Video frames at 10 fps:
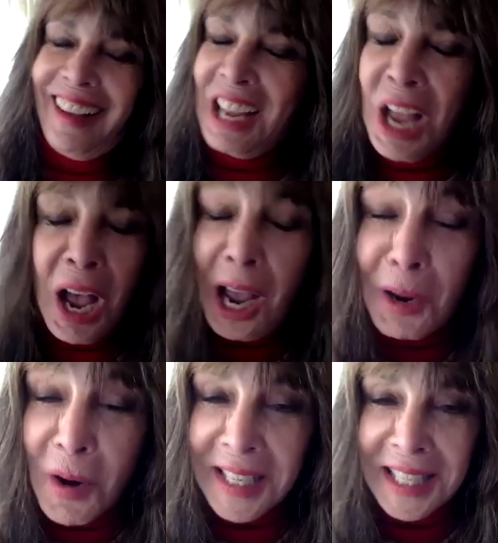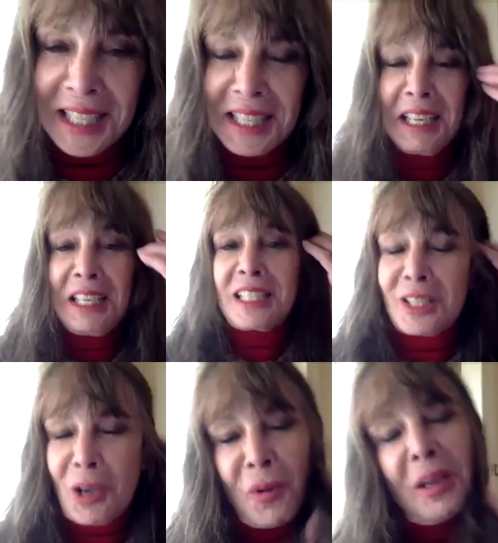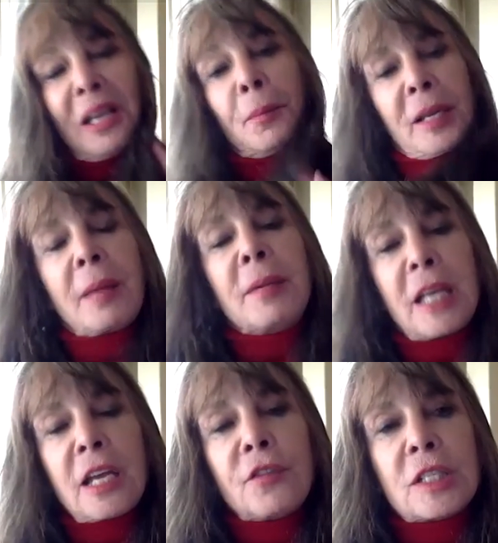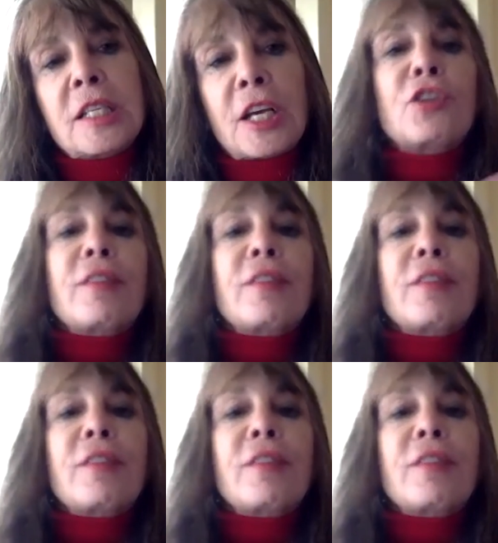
i wasn't so but i mean i have to tell you